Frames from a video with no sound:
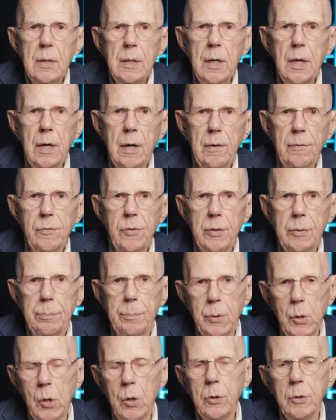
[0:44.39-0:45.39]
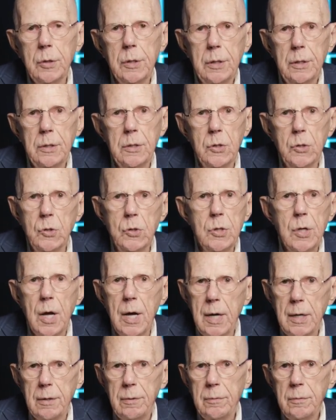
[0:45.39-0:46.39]
of the book is
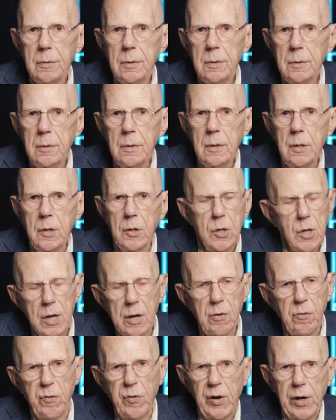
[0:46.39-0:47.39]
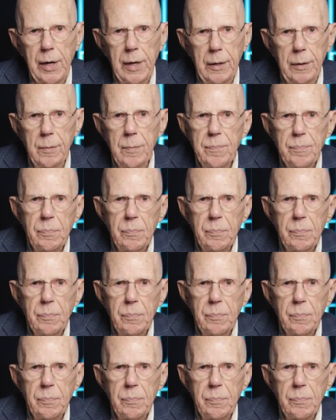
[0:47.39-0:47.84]
not identified.